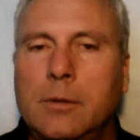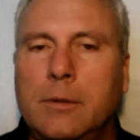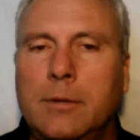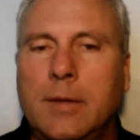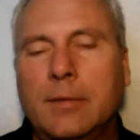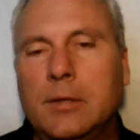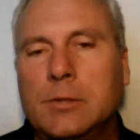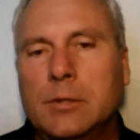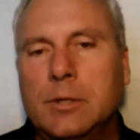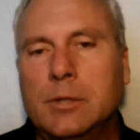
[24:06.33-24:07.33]
that
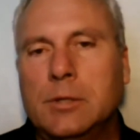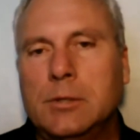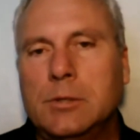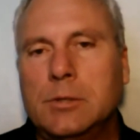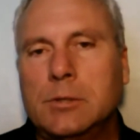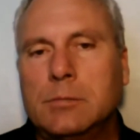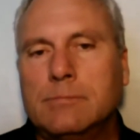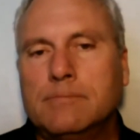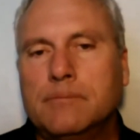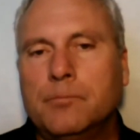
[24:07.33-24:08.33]
this is
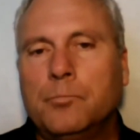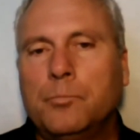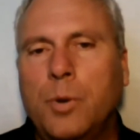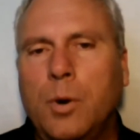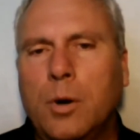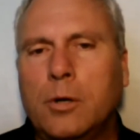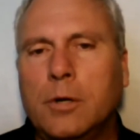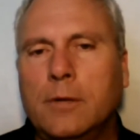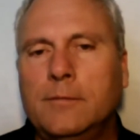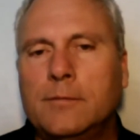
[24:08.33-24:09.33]
part
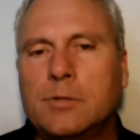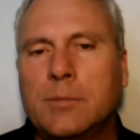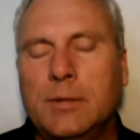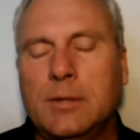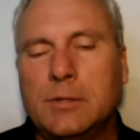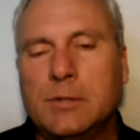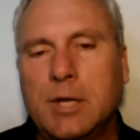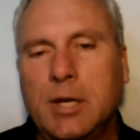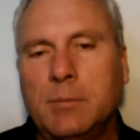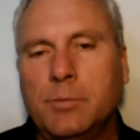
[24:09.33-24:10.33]
of something that's
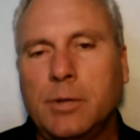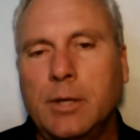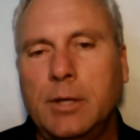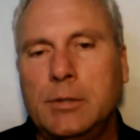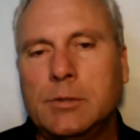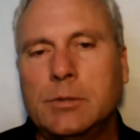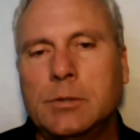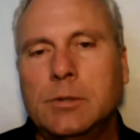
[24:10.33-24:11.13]
taking place